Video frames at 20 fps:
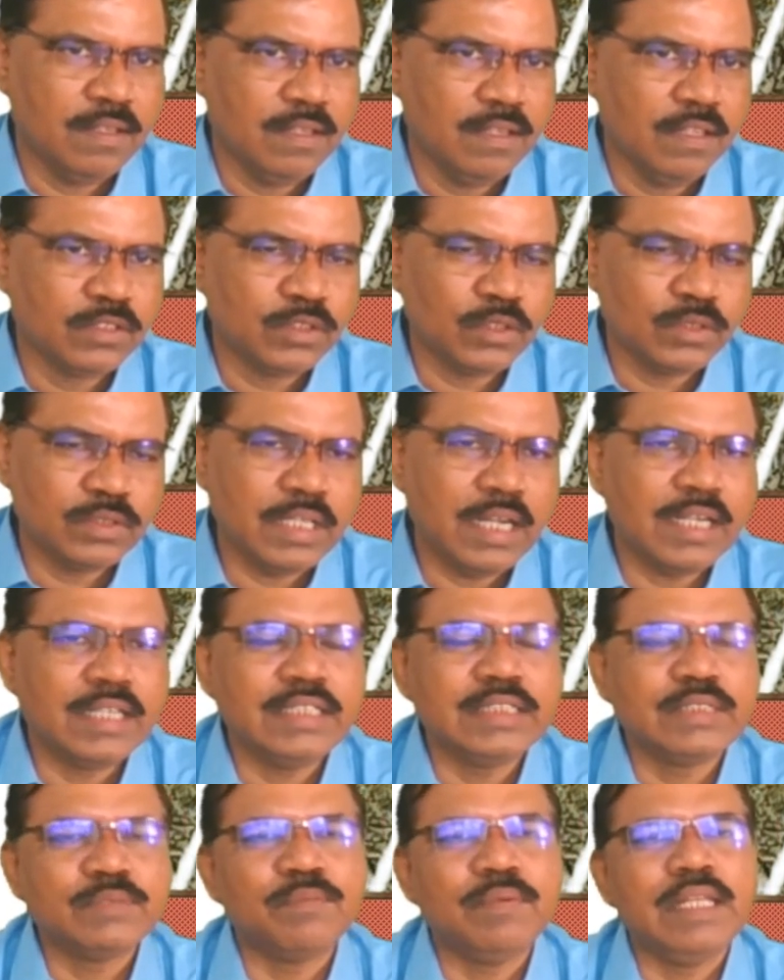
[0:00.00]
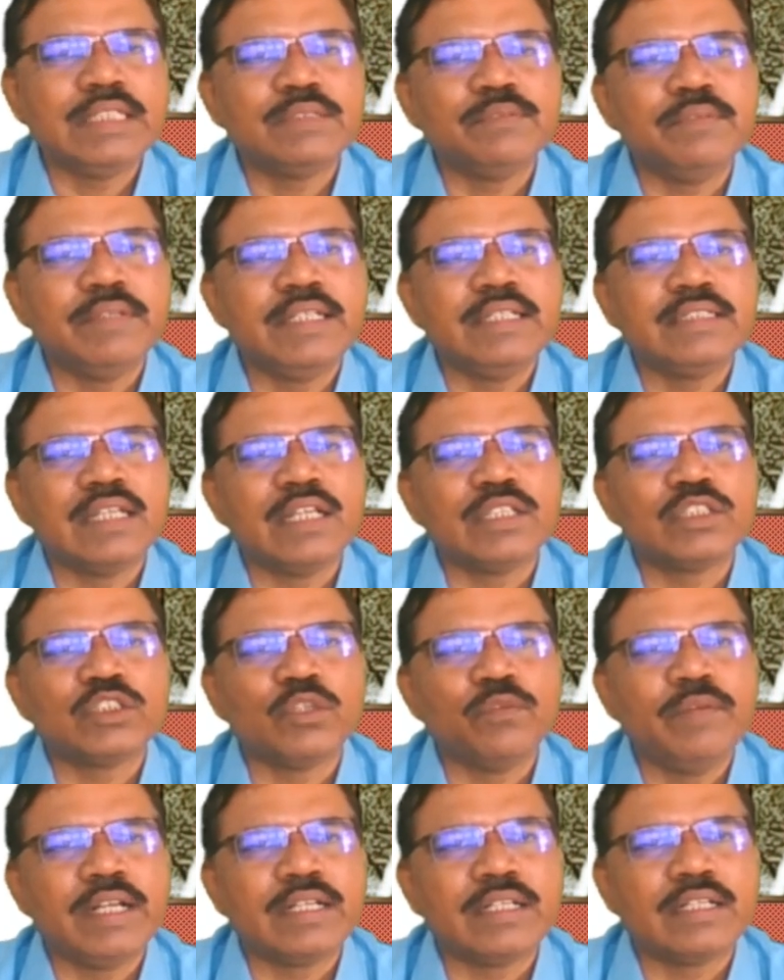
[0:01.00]
So that displacement is
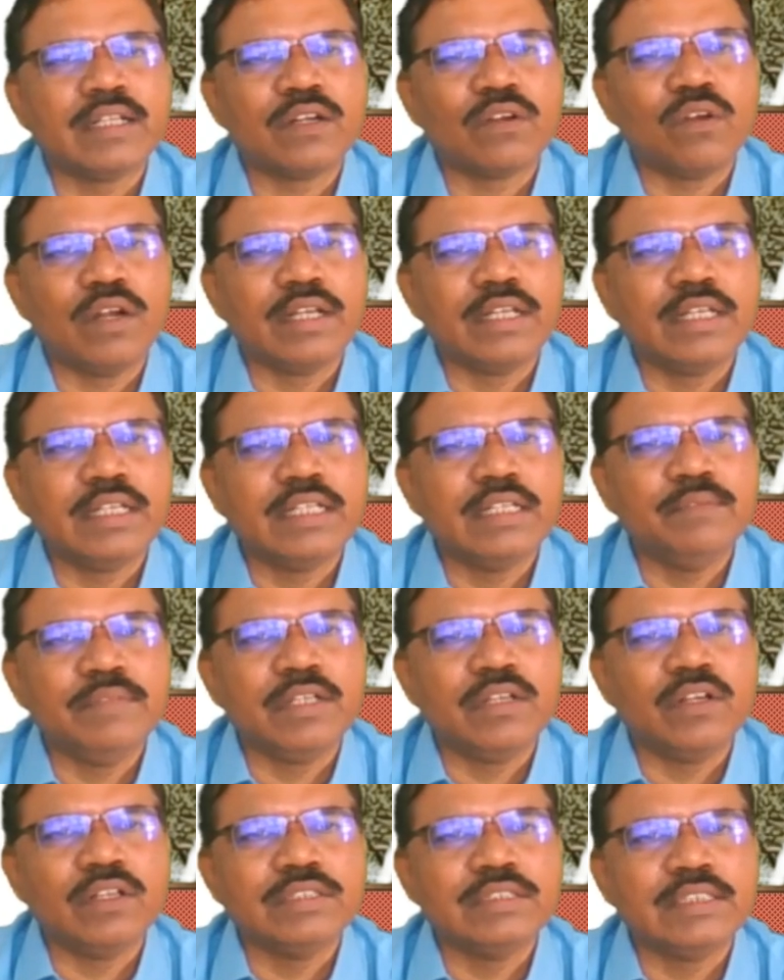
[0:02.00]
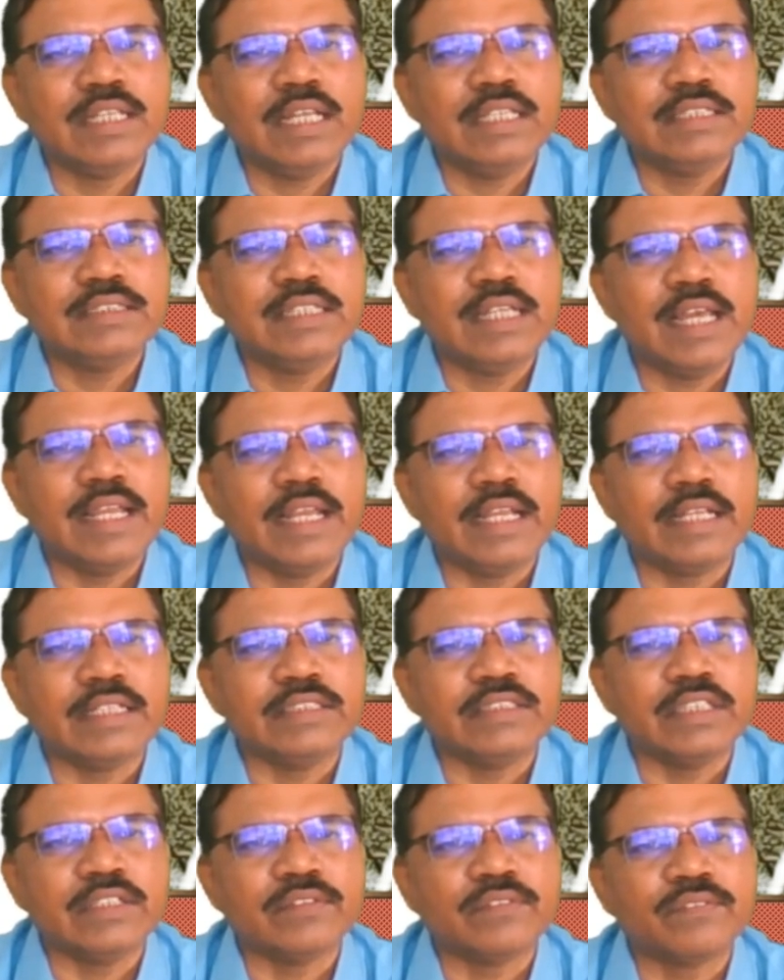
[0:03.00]
also vector quantity because it has
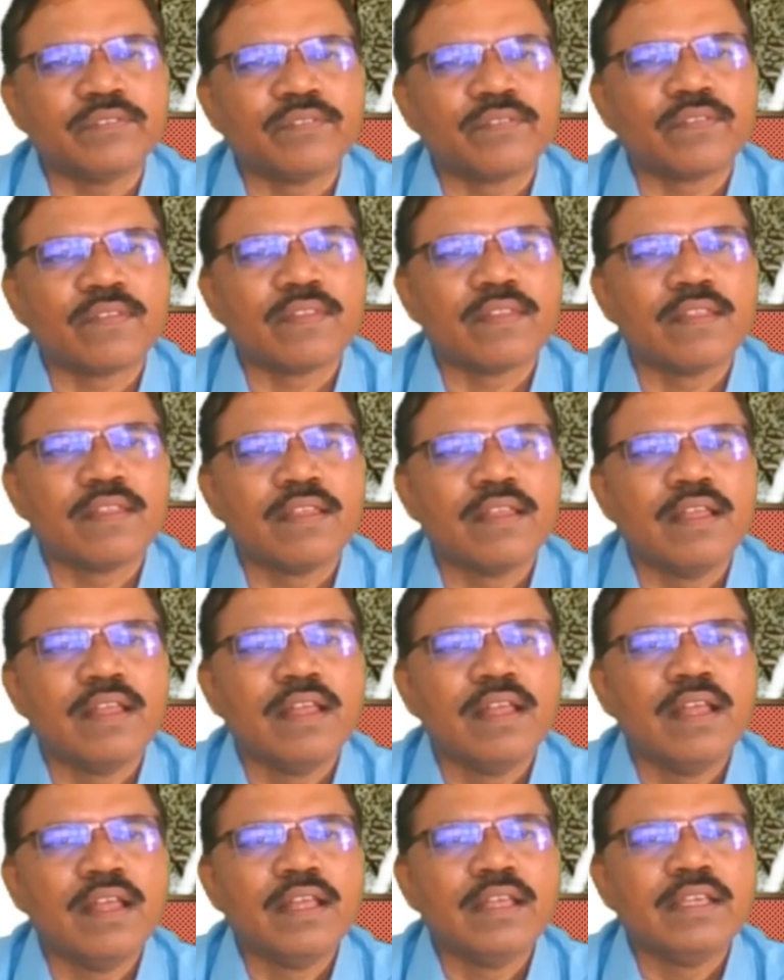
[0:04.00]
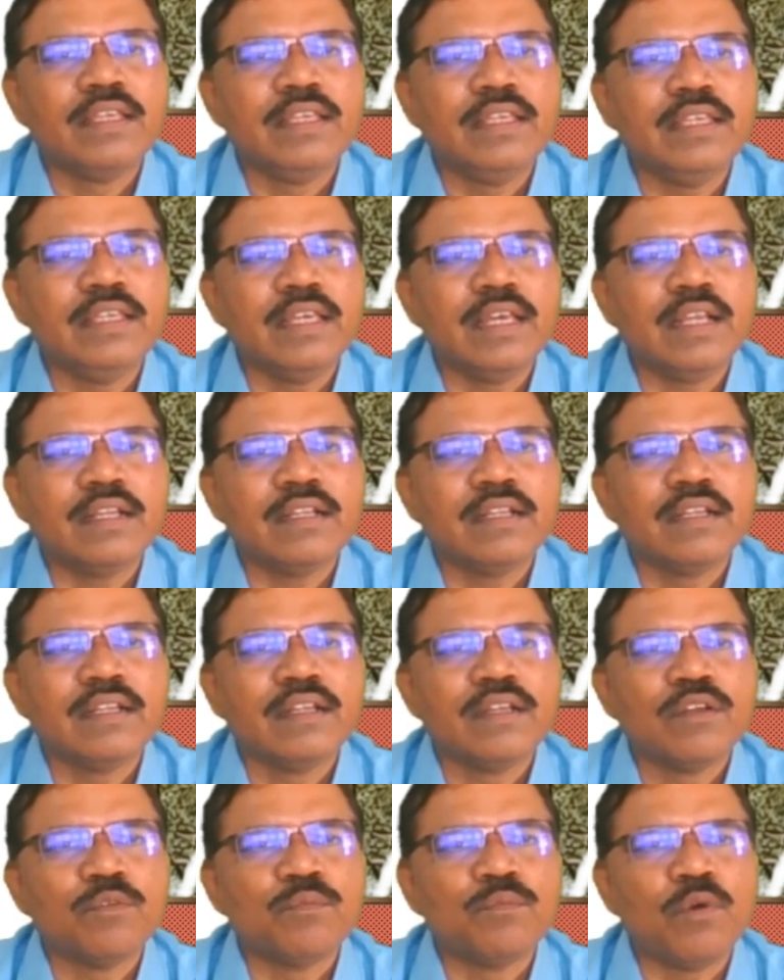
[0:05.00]
direction. Here
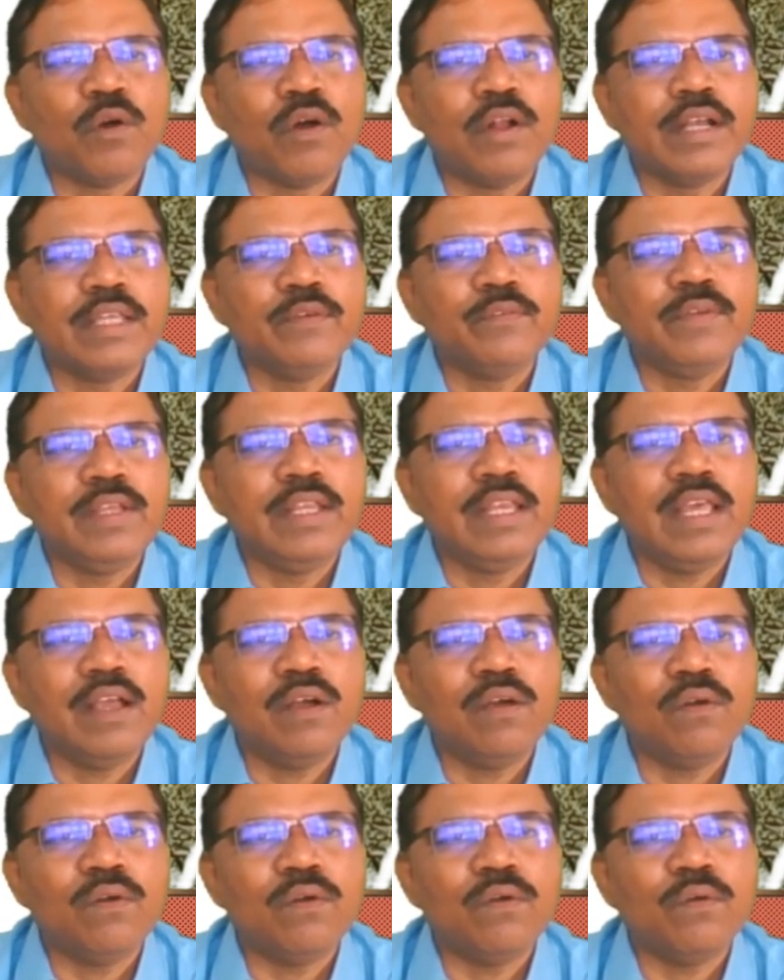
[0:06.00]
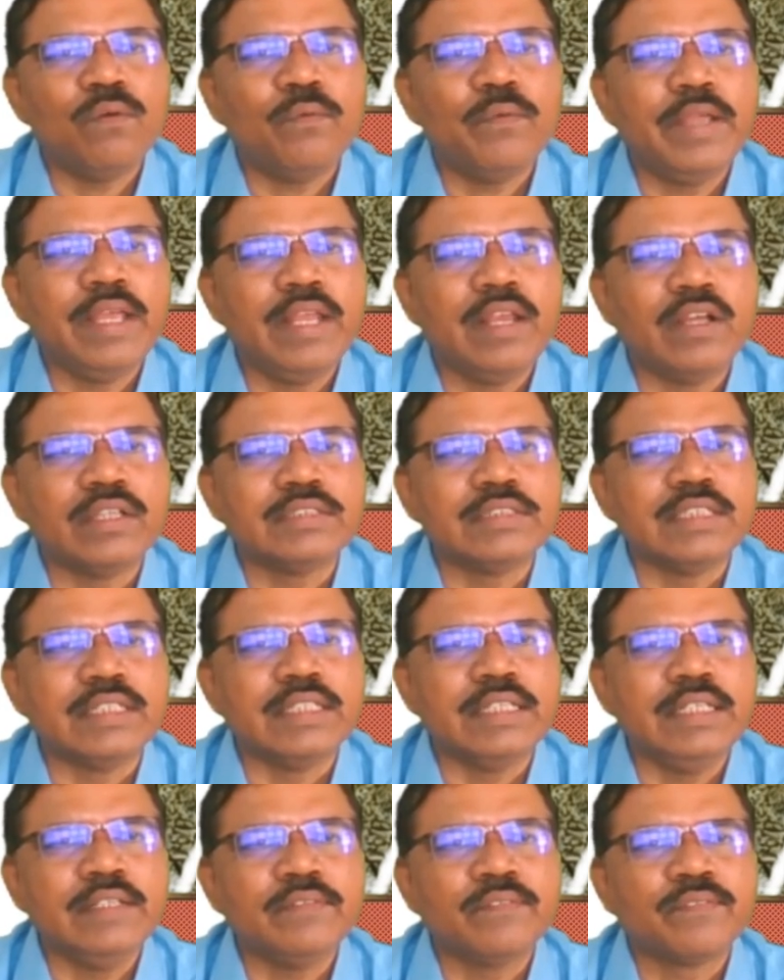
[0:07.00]
body will have
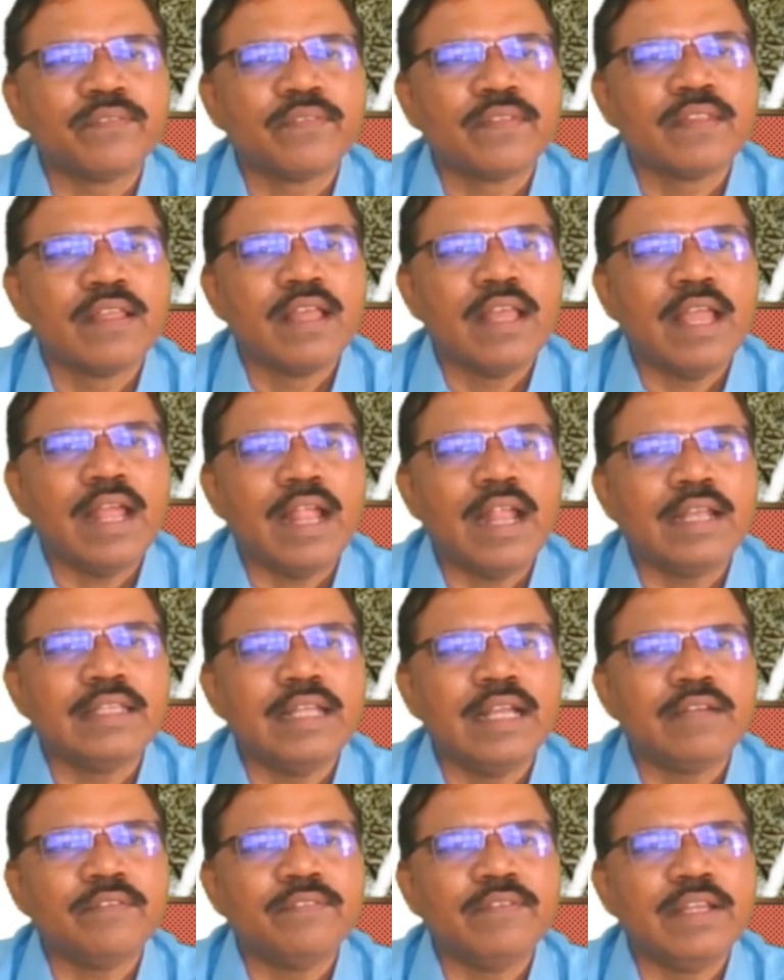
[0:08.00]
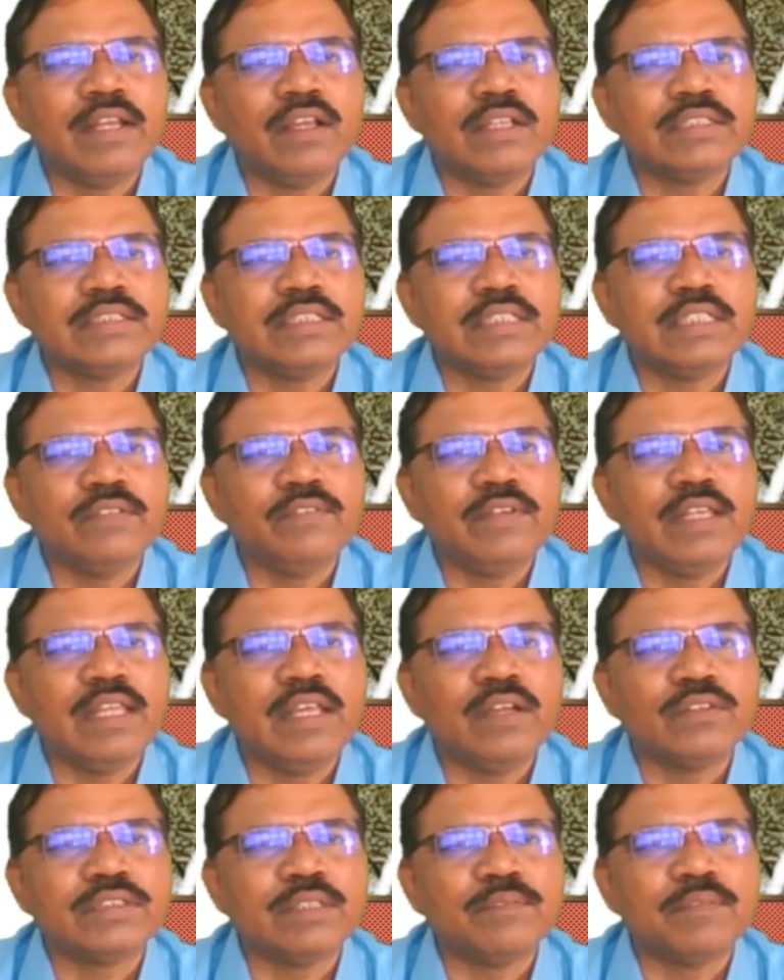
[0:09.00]
velocity and that velocity will
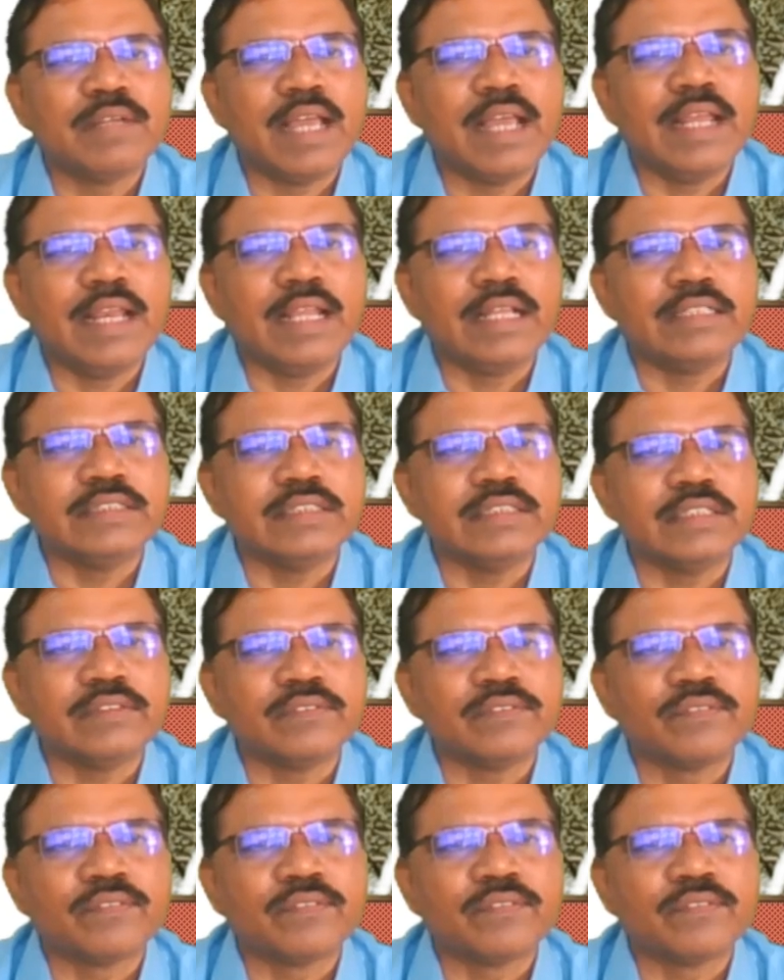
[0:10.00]
have some direction.